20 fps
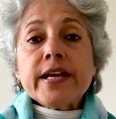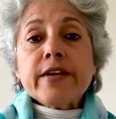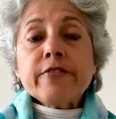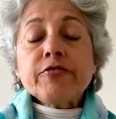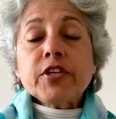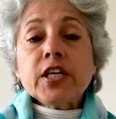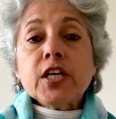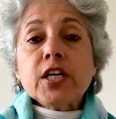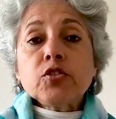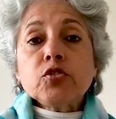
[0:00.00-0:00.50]
in
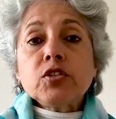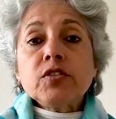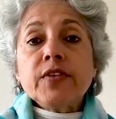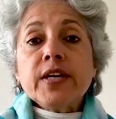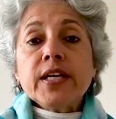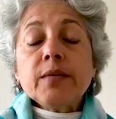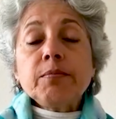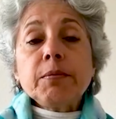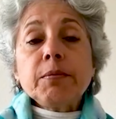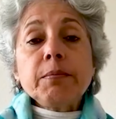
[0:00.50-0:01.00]
Africa to
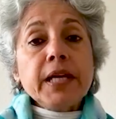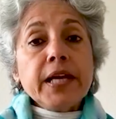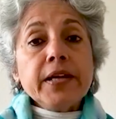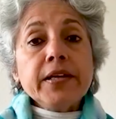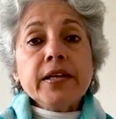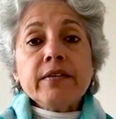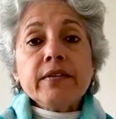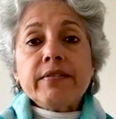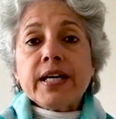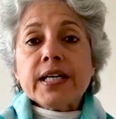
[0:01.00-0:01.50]
develop a
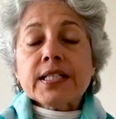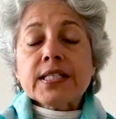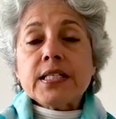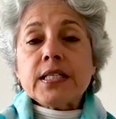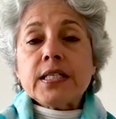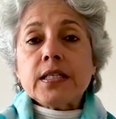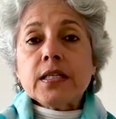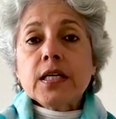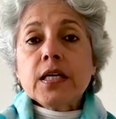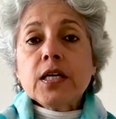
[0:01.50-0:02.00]
malaria
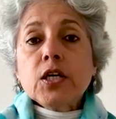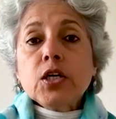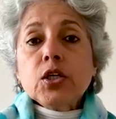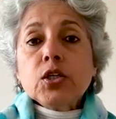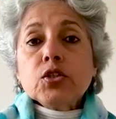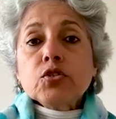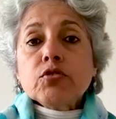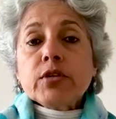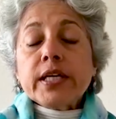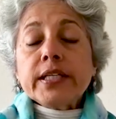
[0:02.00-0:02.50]
vaccine.
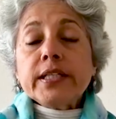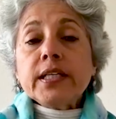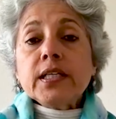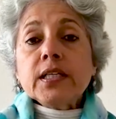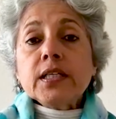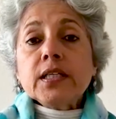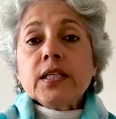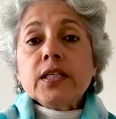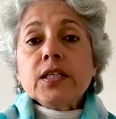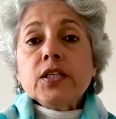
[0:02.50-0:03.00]
So I think
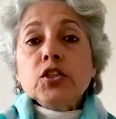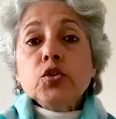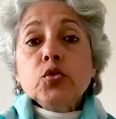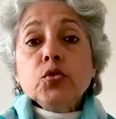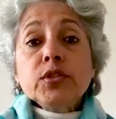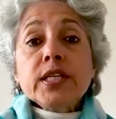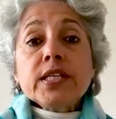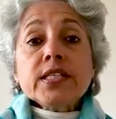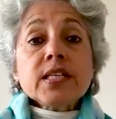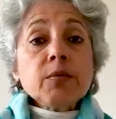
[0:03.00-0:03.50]

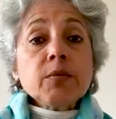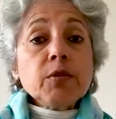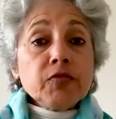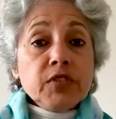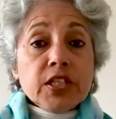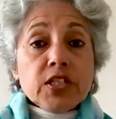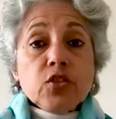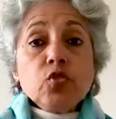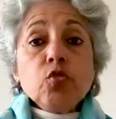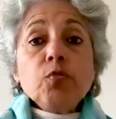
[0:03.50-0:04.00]
using some of
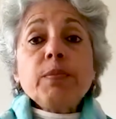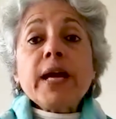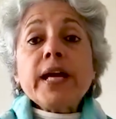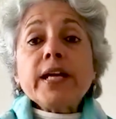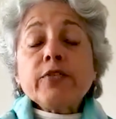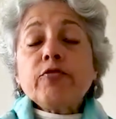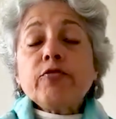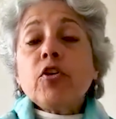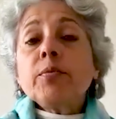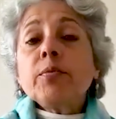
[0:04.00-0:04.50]
these new
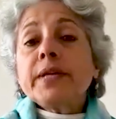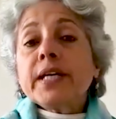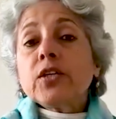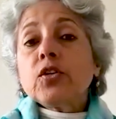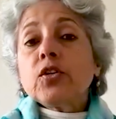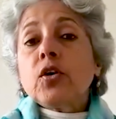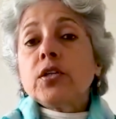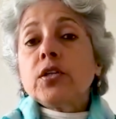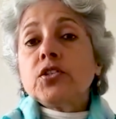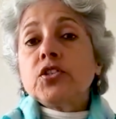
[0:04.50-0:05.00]
platform
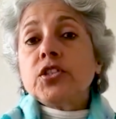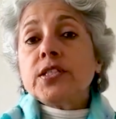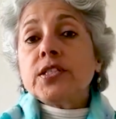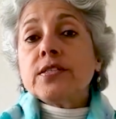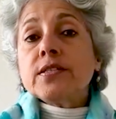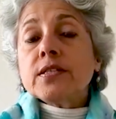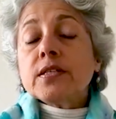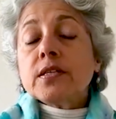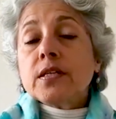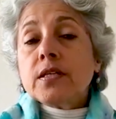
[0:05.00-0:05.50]
technologies,
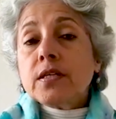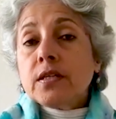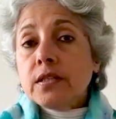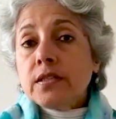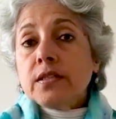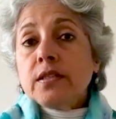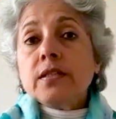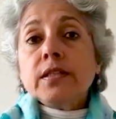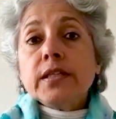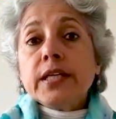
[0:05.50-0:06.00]

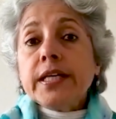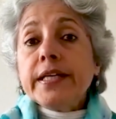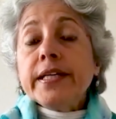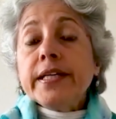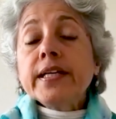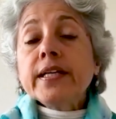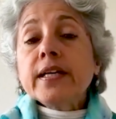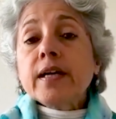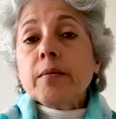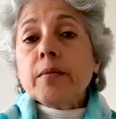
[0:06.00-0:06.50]

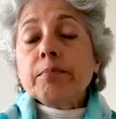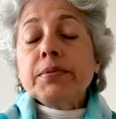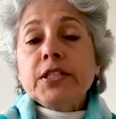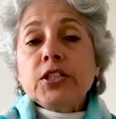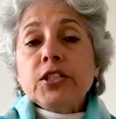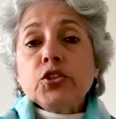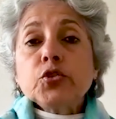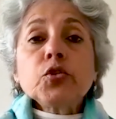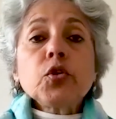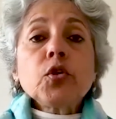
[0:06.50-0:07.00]
Indian
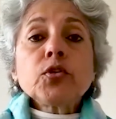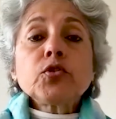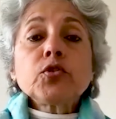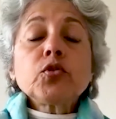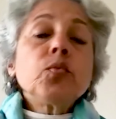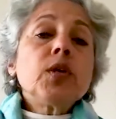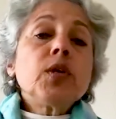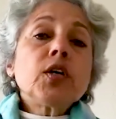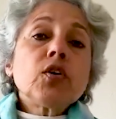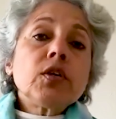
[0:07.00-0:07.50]
companies should also
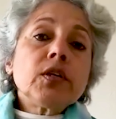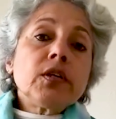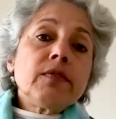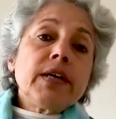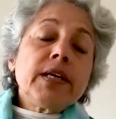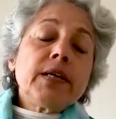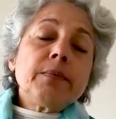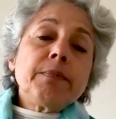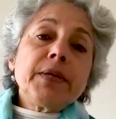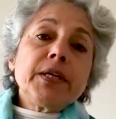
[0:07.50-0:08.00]
work on
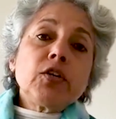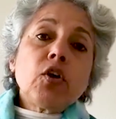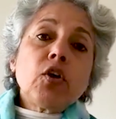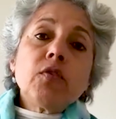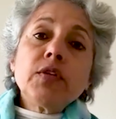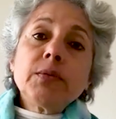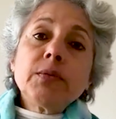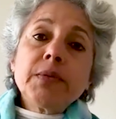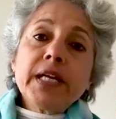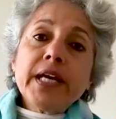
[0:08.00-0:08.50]
developing
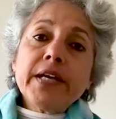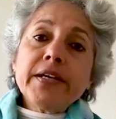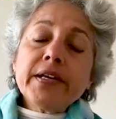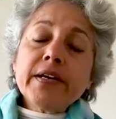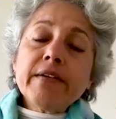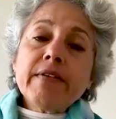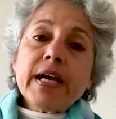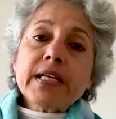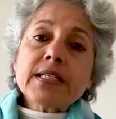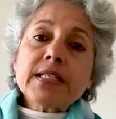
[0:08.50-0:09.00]
novel malaria
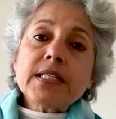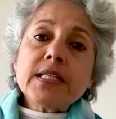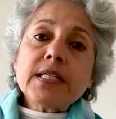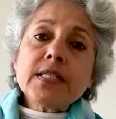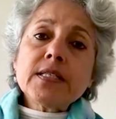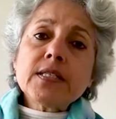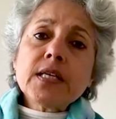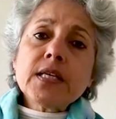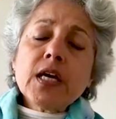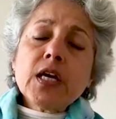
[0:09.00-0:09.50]

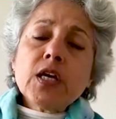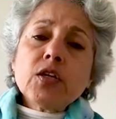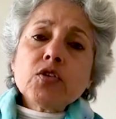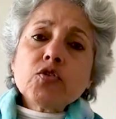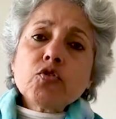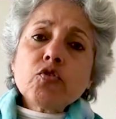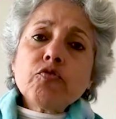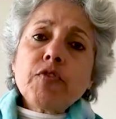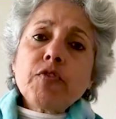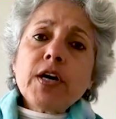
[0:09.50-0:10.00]
vaccines.
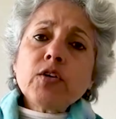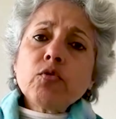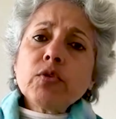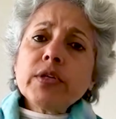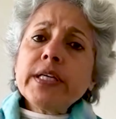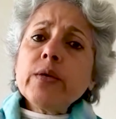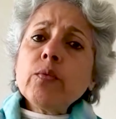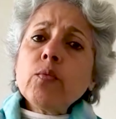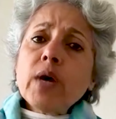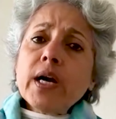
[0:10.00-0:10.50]
So far,
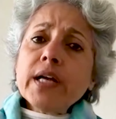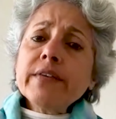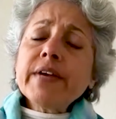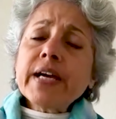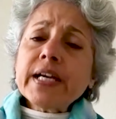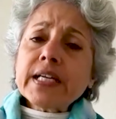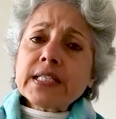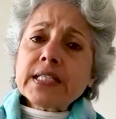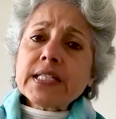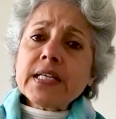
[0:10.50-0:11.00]
only one
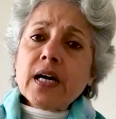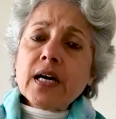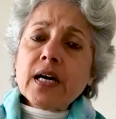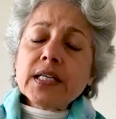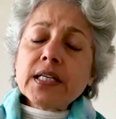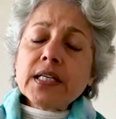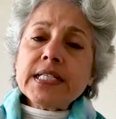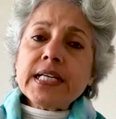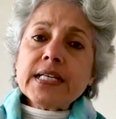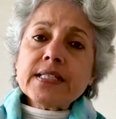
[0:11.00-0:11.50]
vaccine, R
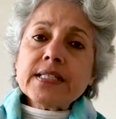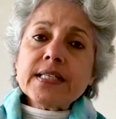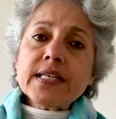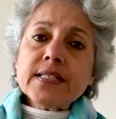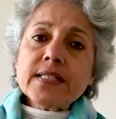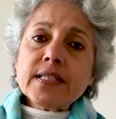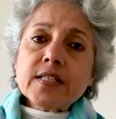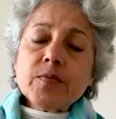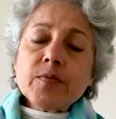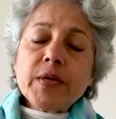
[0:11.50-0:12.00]
T S
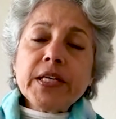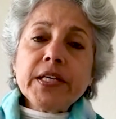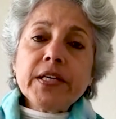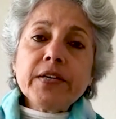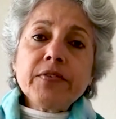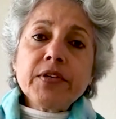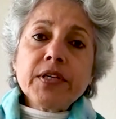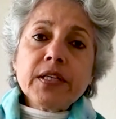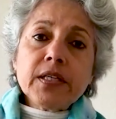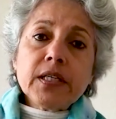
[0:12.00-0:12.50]
S, has been
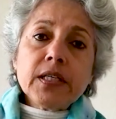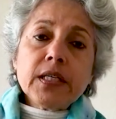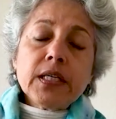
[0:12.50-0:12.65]
given